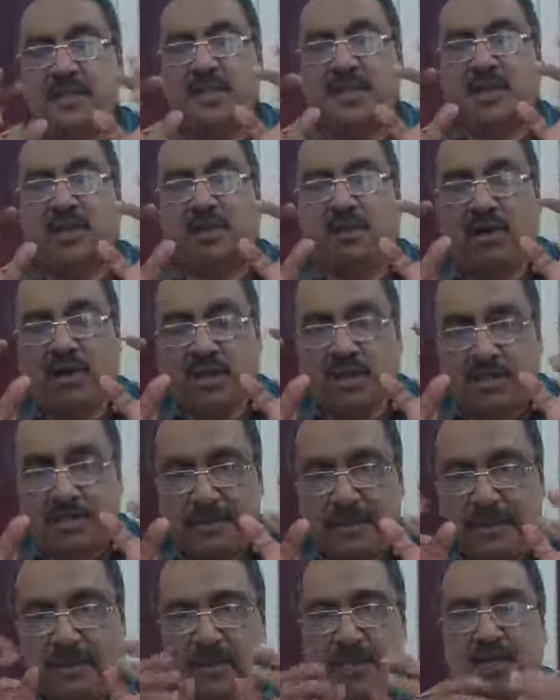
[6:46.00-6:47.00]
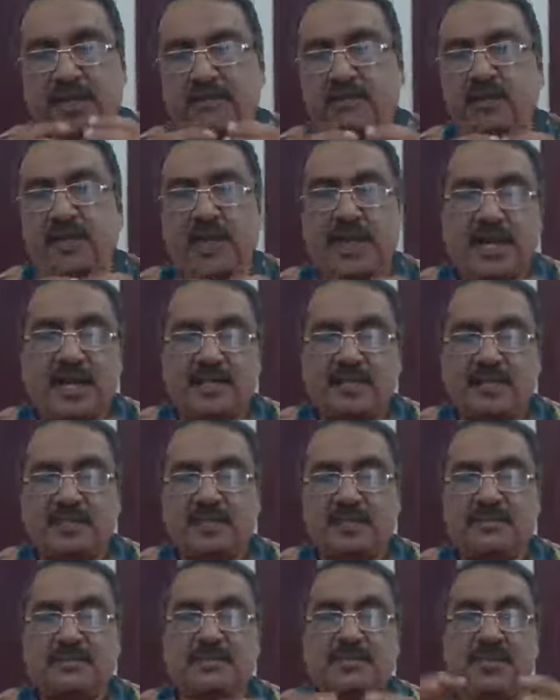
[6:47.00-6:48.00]
All the protective
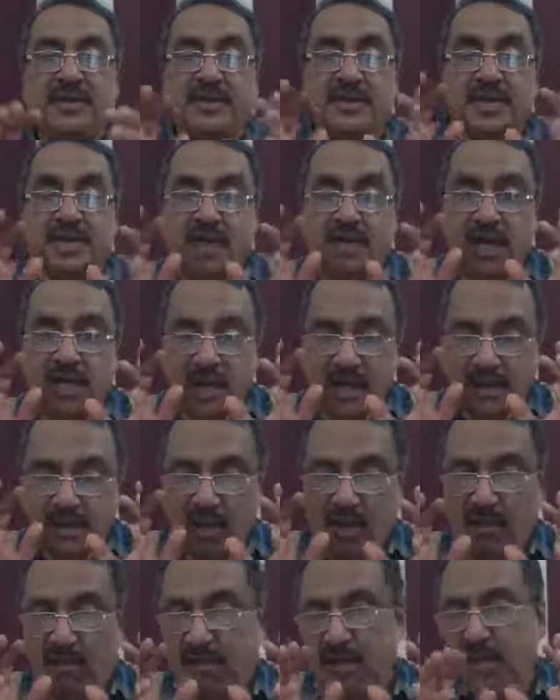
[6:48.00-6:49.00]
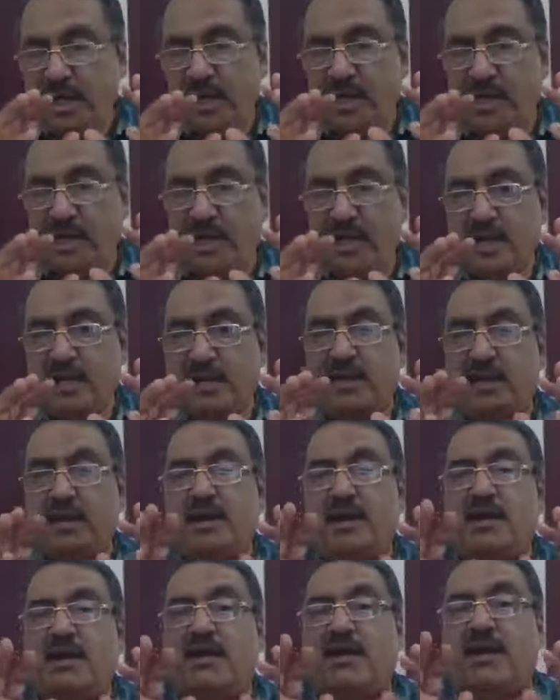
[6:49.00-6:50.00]
class normally
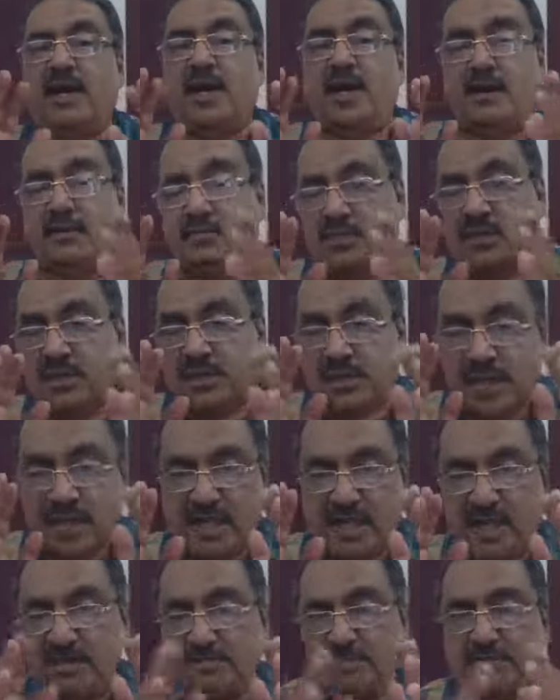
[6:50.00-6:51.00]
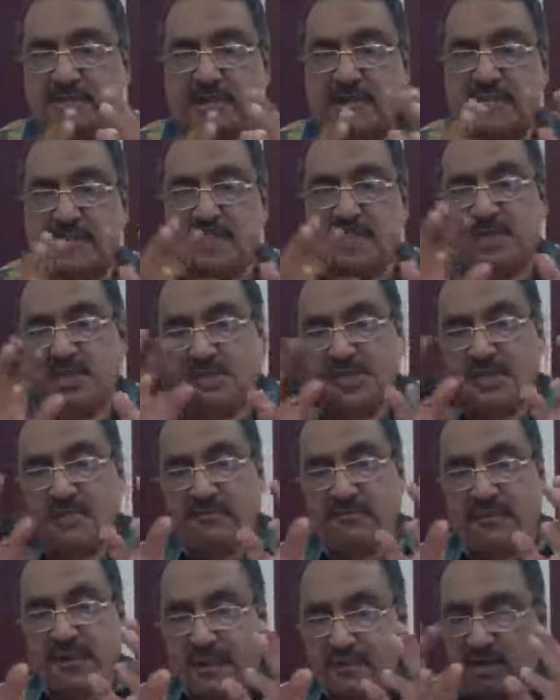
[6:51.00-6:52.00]
almost 90% is
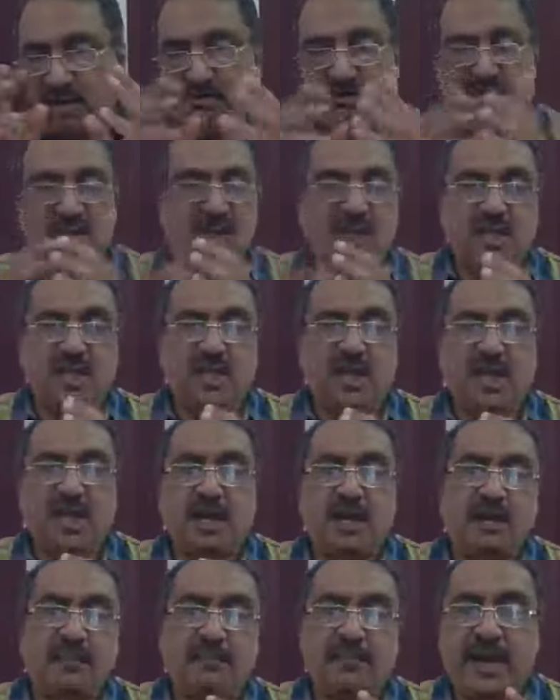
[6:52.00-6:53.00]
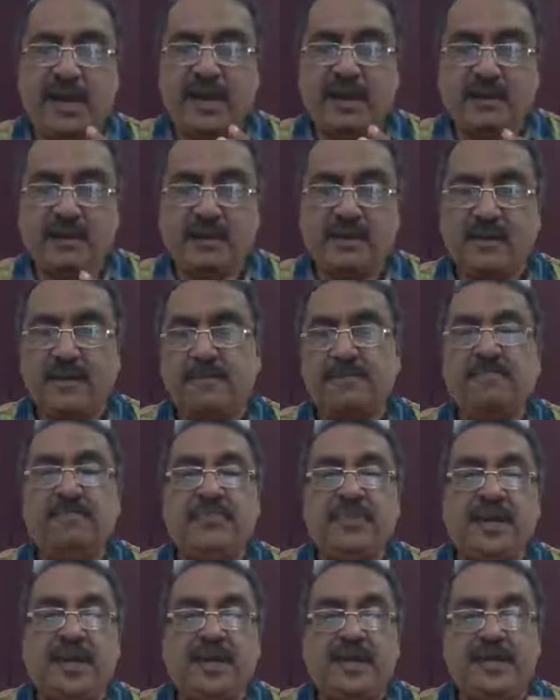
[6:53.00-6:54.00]
in favor of the bank
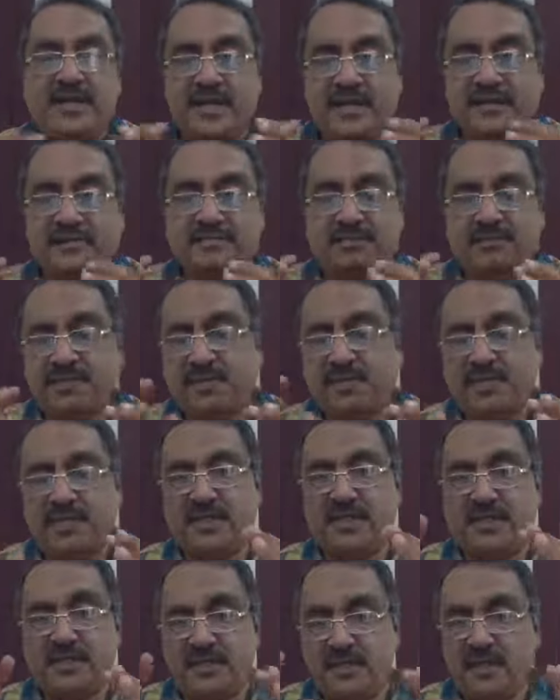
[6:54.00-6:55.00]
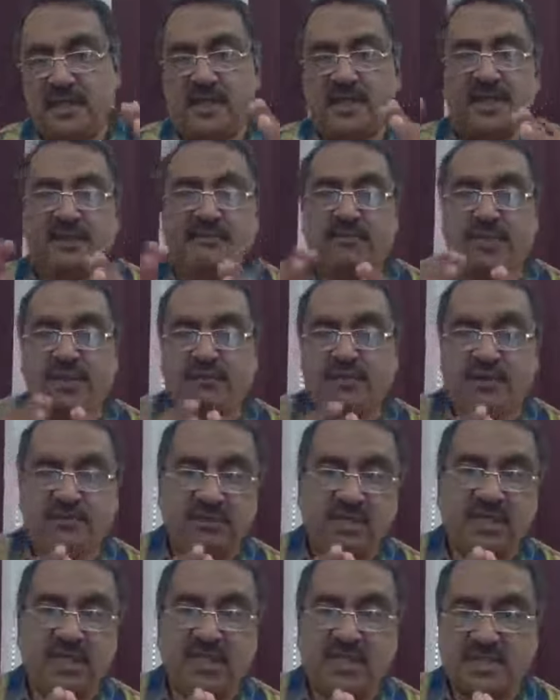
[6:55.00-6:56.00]
and 10% in favor
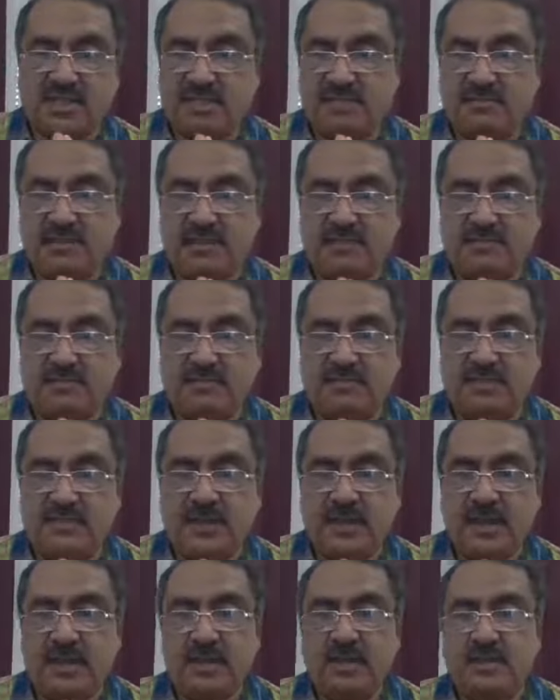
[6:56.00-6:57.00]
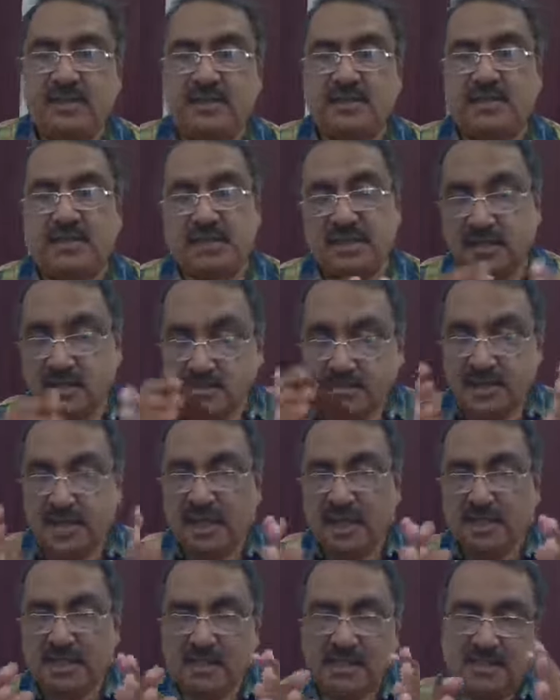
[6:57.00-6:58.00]
of the customer. So
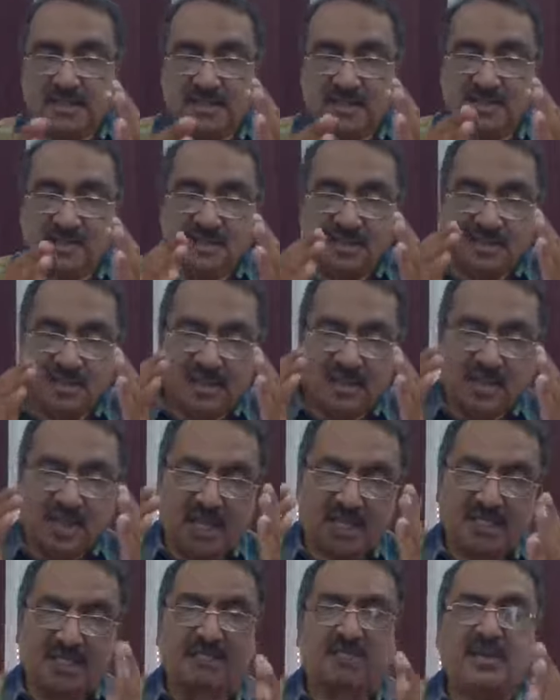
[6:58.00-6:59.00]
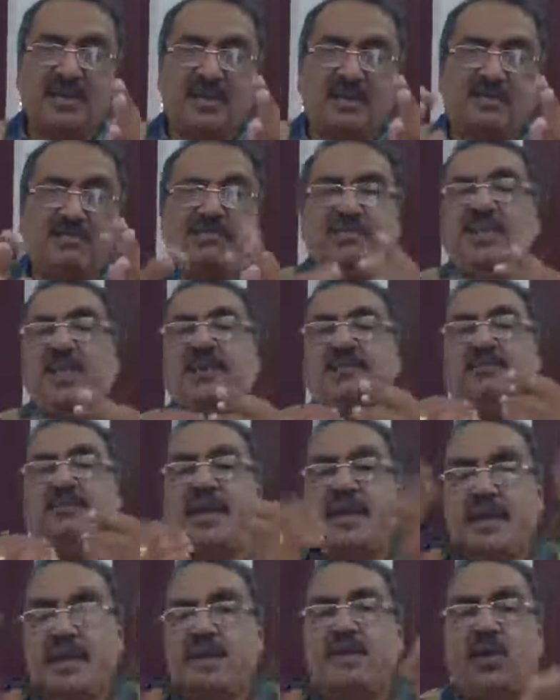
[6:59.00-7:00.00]
because the customer they
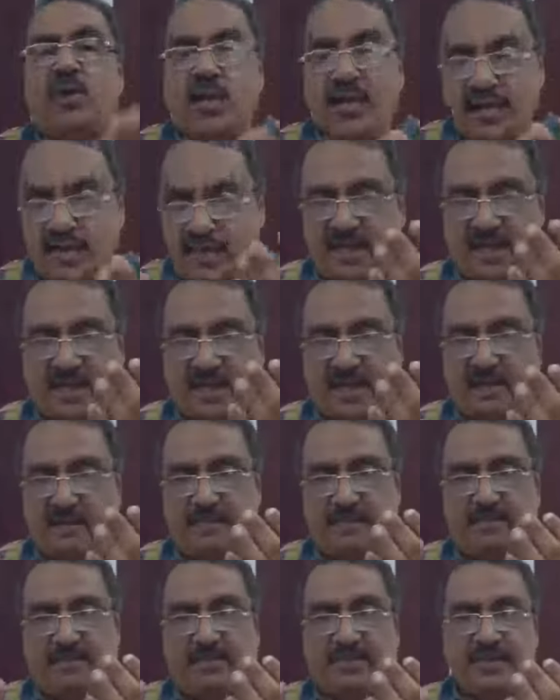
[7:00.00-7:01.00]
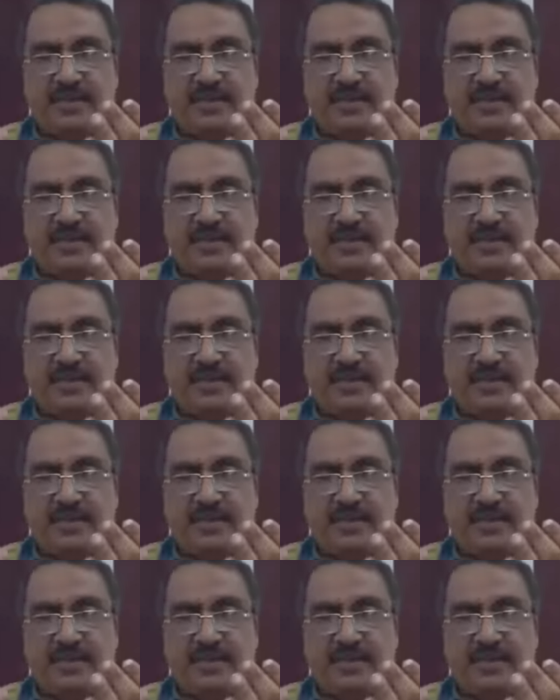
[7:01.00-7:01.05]
may go at any time,